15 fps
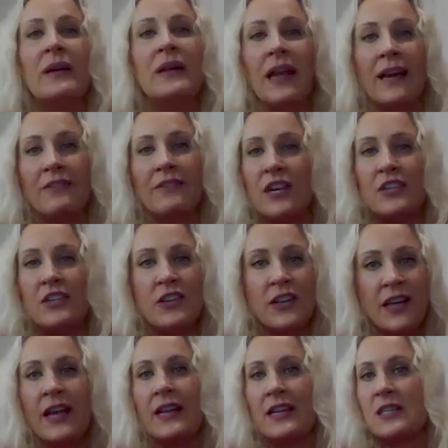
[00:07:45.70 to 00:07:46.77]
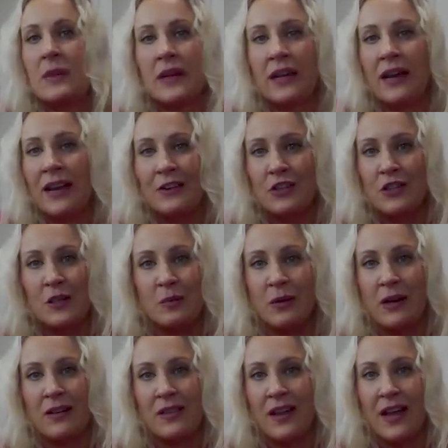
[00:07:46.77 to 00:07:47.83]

been life-changing and it's been an answer to prayer